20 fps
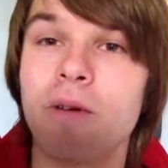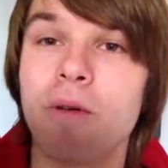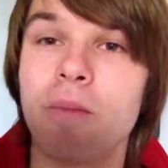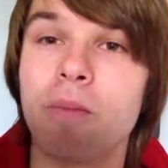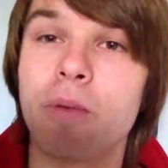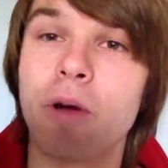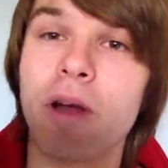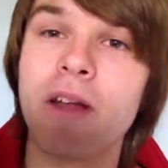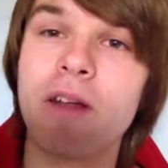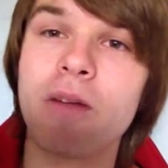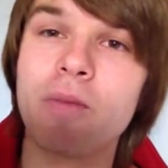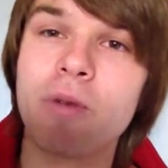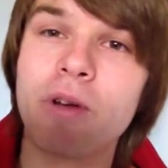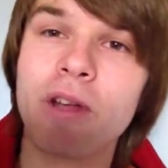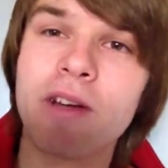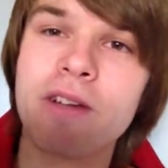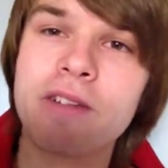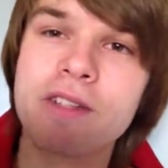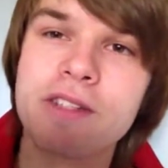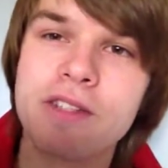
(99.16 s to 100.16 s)
Brandon
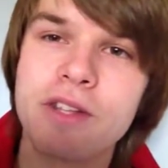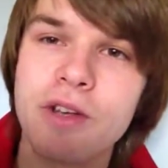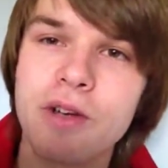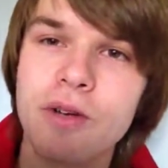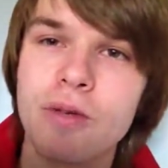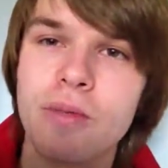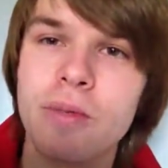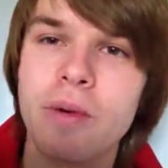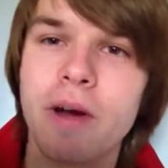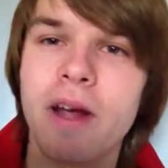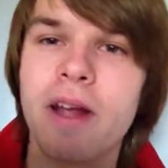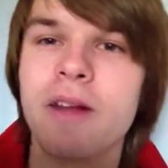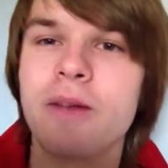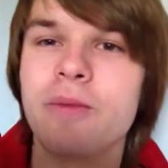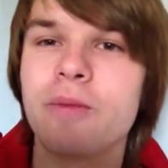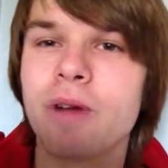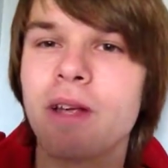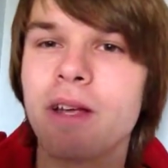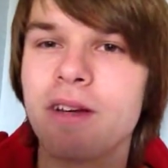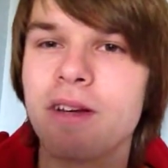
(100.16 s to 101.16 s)
Rios too.
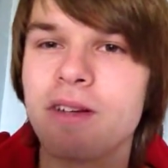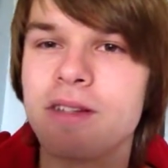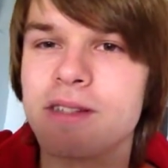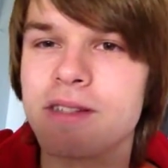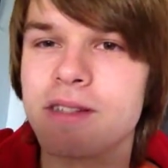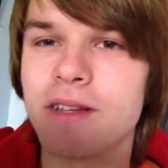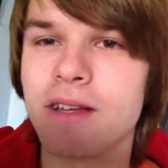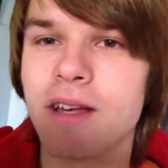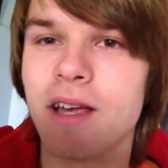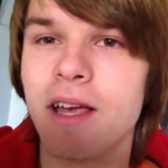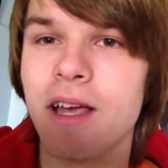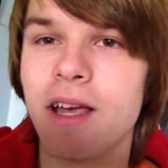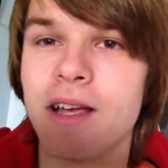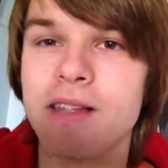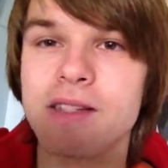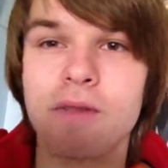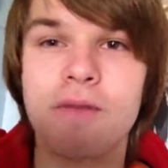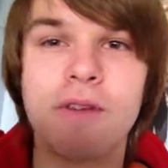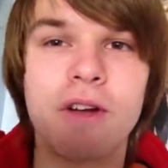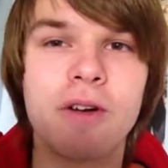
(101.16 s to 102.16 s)
Brandon Rios
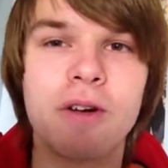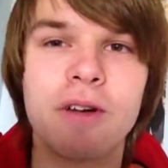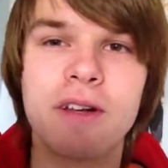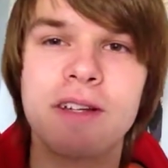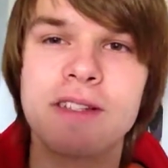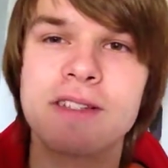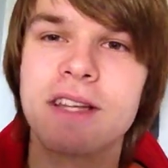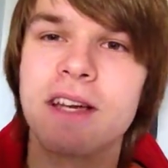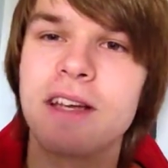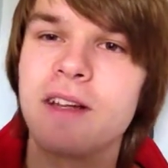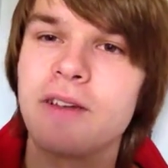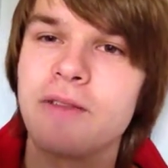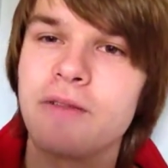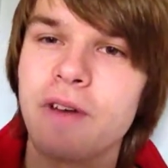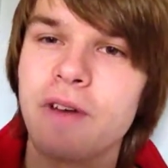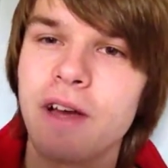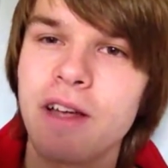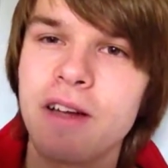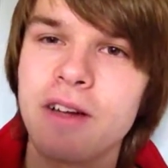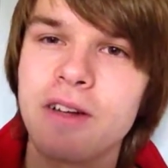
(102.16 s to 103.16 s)
is a very exciting
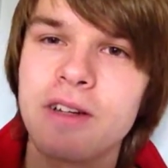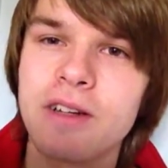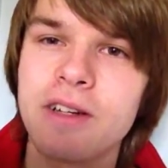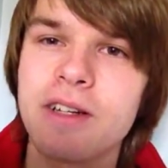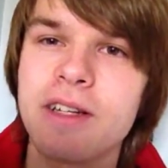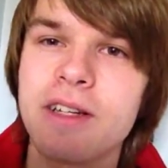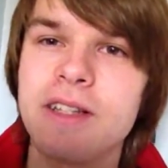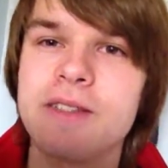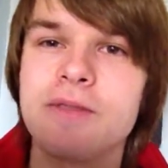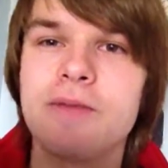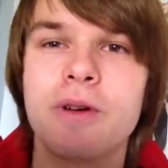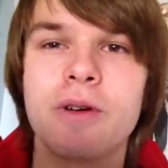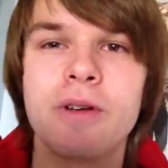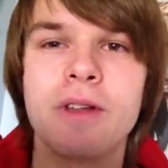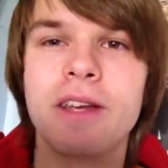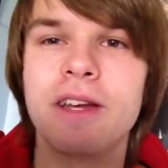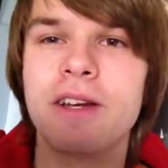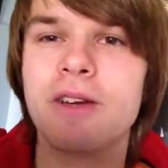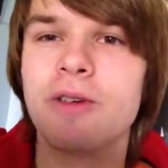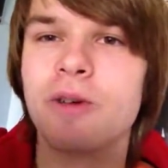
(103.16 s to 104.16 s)
fighter. He's
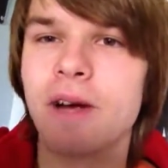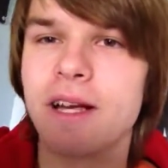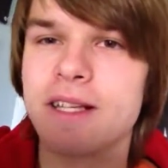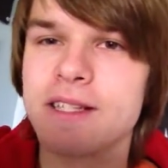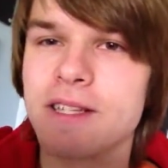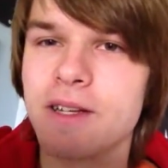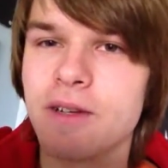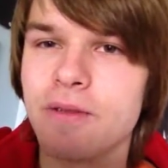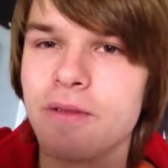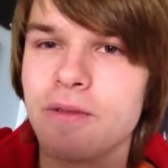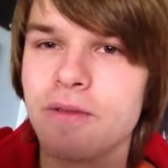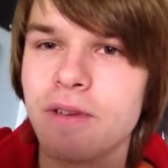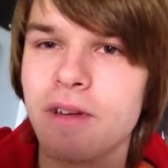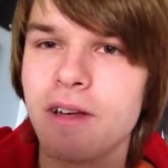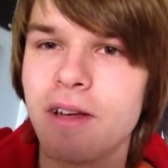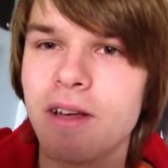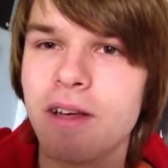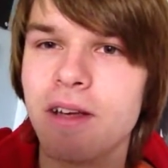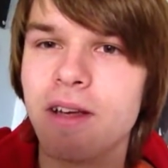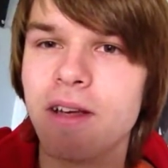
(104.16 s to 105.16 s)
very aggressive.
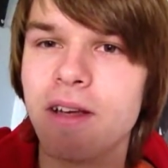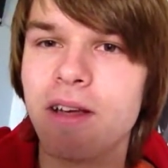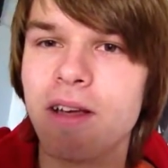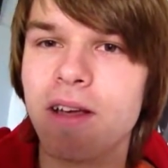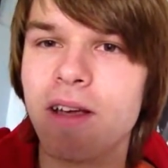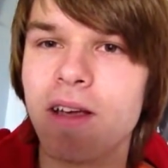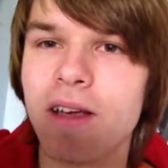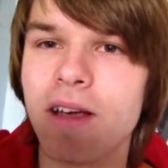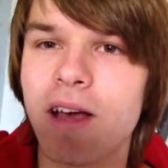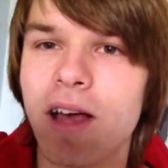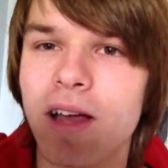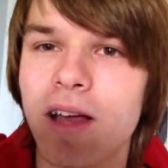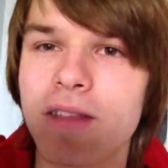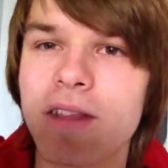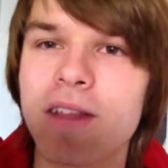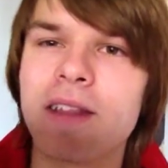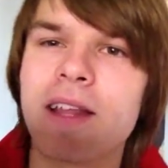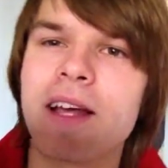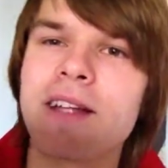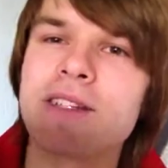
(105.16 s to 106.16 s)
I
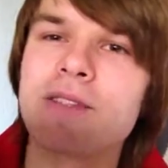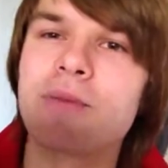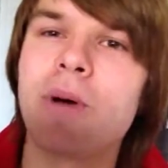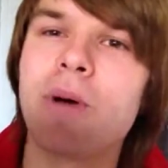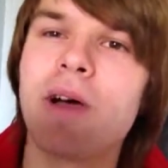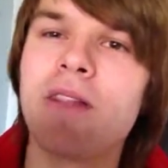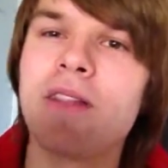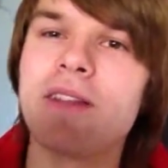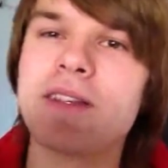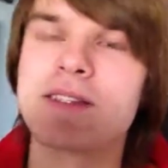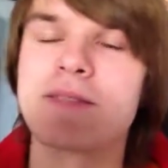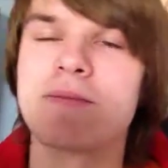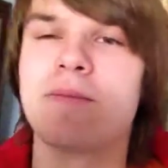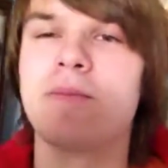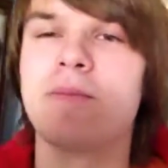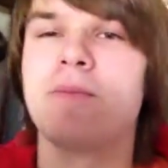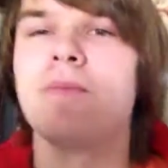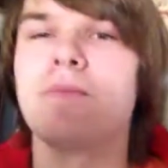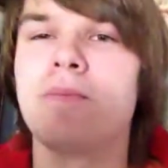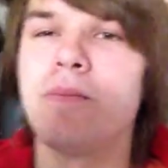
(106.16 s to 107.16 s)
think that's why this
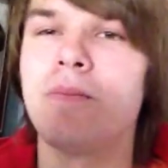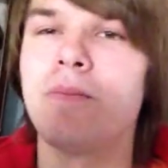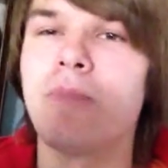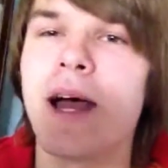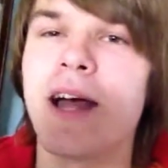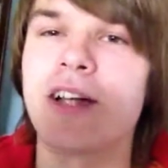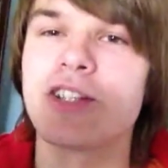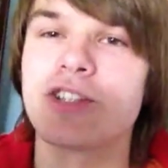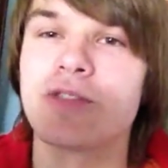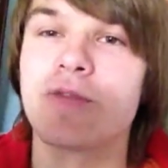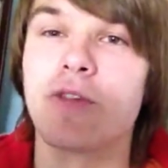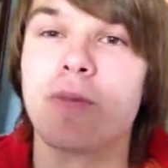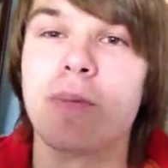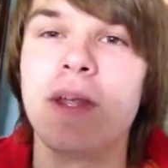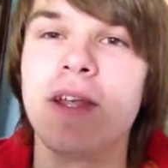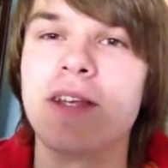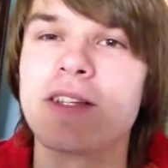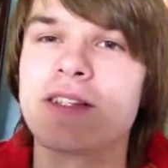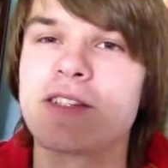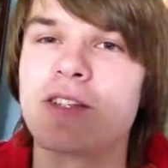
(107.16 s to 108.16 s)
match for
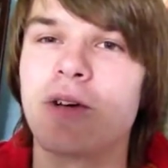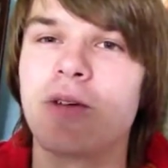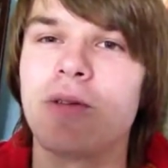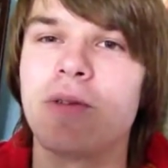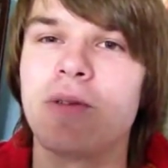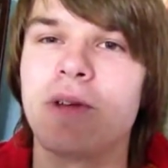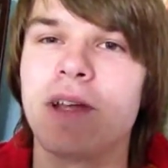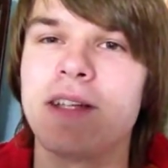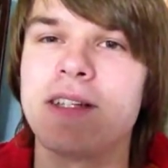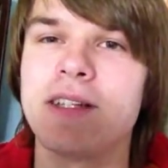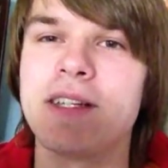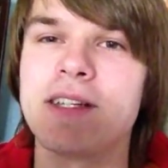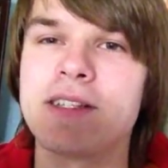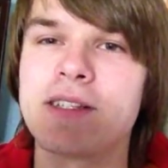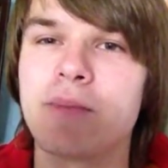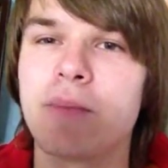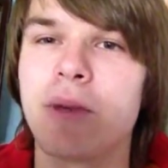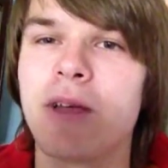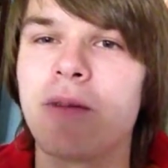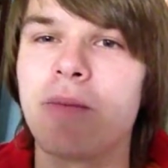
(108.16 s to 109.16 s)
me is so
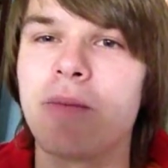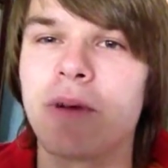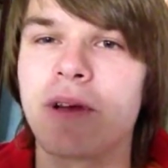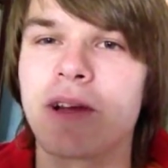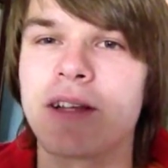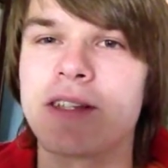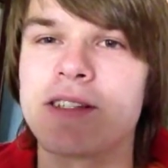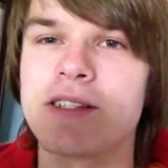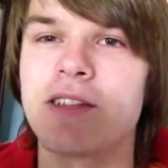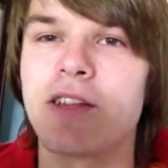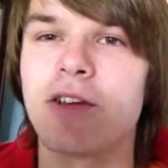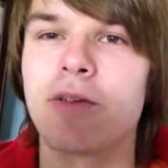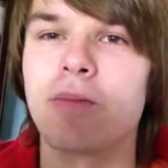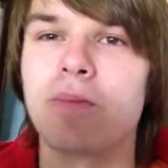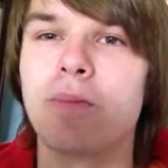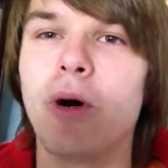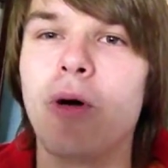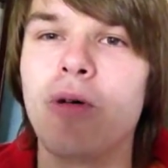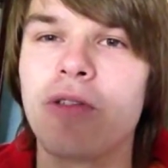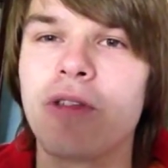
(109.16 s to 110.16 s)
anticipated, because they're
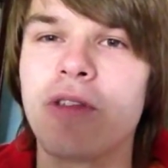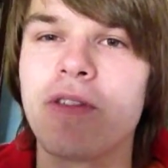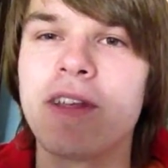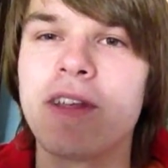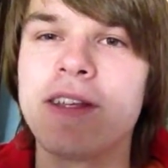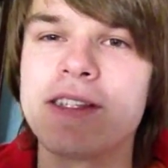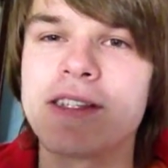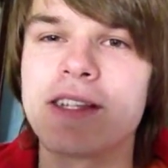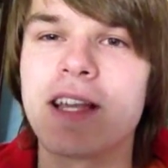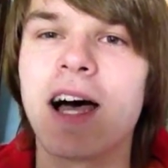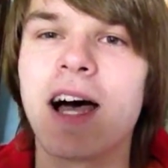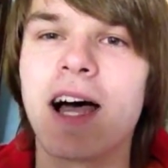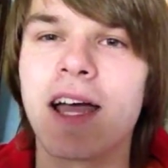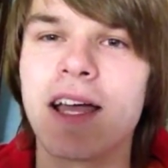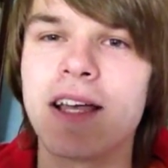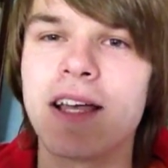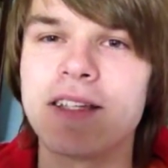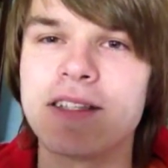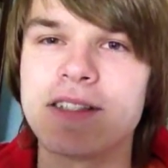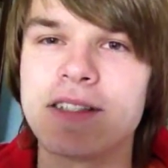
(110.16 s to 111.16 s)
both of these
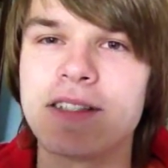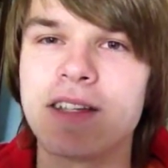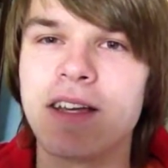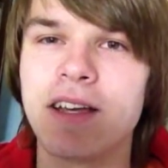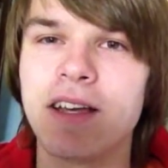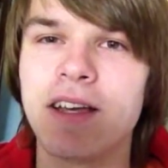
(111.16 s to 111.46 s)
guys